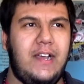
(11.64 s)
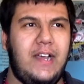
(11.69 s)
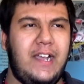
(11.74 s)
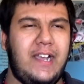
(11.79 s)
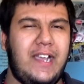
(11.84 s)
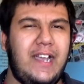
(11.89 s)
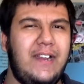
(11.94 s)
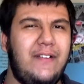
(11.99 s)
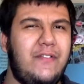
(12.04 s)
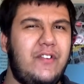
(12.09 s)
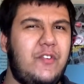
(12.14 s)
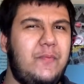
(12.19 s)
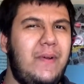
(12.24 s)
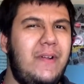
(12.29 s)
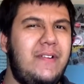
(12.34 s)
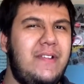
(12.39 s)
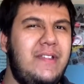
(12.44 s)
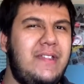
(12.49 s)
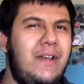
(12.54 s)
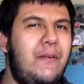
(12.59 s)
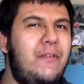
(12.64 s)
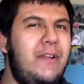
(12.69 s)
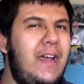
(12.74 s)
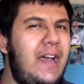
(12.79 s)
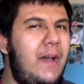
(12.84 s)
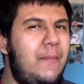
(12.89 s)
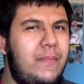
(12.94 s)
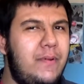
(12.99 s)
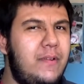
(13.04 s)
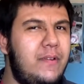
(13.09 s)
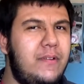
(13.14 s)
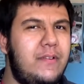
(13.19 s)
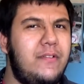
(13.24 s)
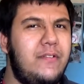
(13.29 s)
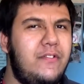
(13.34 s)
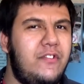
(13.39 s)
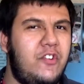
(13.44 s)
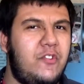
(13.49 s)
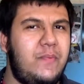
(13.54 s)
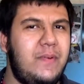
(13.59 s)
I kind of expected that would happen,
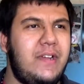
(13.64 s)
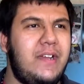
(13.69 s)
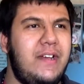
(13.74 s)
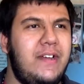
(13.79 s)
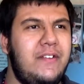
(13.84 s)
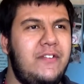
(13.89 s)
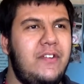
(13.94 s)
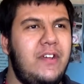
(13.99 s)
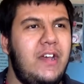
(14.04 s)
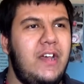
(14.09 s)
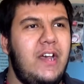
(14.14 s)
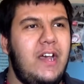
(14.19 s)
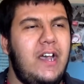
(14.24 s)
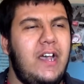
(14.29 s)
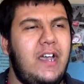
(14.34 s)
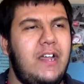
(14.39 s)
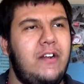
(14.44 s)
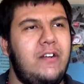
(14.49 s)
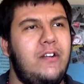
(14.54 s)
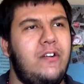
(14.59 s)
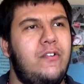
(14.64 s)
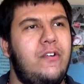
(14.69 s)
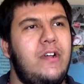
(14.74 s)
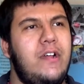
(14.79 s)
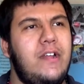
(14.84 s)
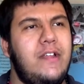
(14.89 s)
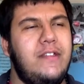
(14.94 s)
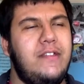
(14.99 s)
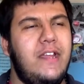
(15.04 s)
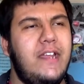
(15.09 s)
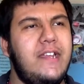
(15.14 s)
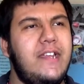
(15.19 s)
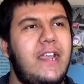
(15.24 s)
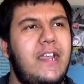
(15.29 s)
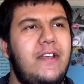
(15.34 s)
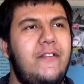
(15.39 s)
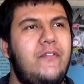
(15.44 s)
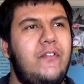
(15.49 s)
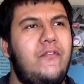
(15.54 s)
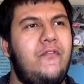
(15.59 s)
just because, I don't know, they
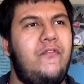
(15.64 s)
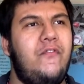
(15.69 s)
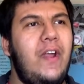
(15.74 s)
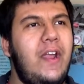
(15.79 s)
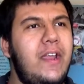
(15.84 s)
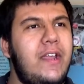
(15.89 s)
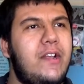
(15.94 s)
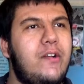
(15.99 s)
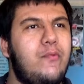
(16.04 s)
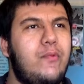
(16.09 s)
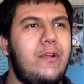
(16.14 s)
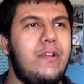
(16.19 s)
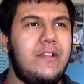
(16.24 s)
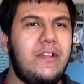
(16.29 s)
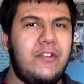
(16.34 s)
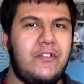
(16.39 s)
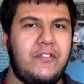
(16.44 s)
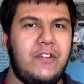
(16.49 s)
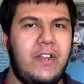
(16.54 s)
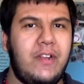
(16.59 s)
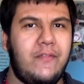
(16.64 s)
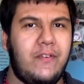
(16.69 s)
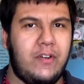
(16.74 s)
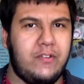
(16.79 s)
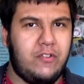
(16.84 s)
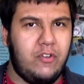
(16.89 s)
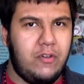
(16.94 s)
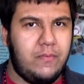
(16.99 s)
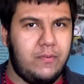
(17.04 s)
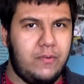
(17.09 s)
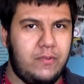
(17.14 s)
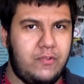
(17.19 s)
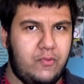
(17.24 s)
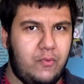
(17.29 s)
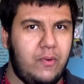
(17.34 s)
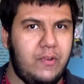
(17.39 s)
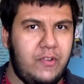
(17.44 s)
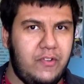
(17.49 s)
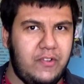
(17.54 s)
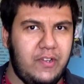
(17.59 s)
gave a vague release date of October
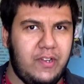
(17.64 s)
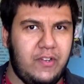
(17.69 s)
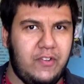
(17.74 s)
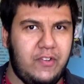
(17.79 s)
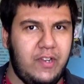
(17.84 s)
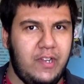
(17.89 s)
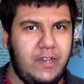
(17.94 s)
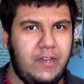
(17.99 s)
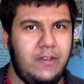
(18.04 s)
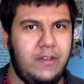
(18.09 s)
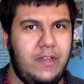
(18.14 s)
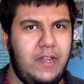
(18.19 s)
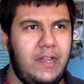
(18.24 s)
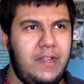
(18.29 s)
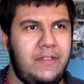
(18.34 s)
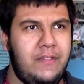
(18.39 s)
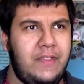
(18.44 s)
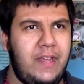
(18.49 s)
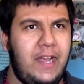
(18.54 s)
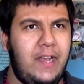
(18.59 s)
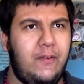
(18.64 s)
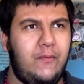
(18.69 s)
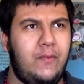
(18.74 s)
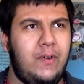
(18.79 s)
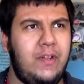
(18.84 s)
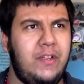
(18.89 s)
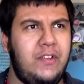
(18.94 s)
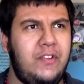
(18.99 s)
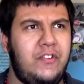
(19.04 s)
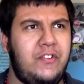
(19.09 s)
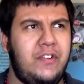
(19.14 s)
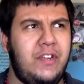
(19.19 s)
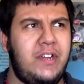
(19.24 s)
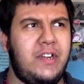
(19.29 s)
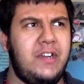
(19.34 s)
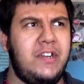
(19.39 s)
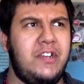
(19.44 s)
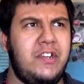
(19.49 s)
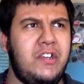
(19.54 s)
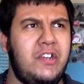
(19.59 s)
2016, and that was
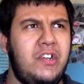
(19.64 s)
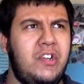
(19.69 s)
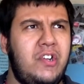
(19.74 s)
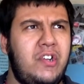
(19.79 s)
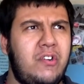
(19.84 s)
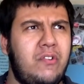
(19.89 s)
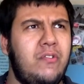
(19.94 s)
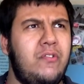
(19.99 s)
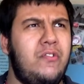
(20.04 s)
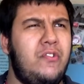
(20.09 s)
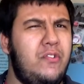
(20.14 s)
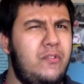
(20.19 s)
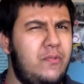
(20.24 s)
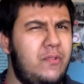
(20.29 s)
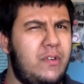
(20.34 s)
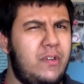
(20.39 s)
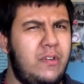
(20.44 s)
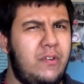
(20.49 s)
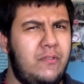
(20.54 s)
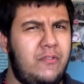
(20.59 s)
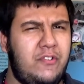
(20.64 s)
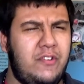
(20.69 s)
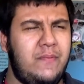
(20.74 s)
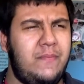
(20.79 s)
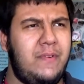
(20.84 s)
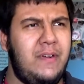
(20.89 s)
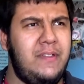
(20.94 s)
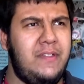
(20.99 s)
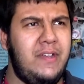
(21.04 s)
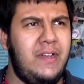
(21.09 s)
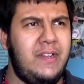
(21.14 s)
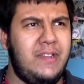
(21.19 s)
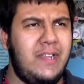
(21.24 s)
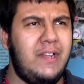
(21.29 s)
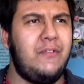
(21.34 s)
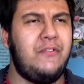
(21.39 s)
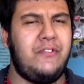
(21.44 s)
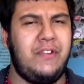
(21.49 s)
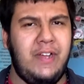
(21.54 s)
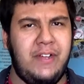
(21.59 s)
like a year or two ago, something like that. I think
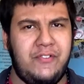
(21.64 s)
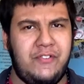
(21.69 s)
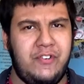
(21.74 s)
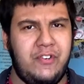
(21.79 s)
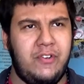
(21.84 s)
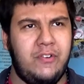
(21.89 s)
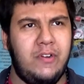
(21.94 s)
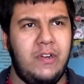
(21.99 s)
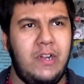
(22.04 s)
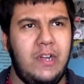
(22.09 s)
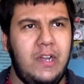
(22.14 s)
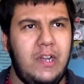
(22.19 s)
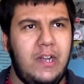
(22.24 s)
it was last year.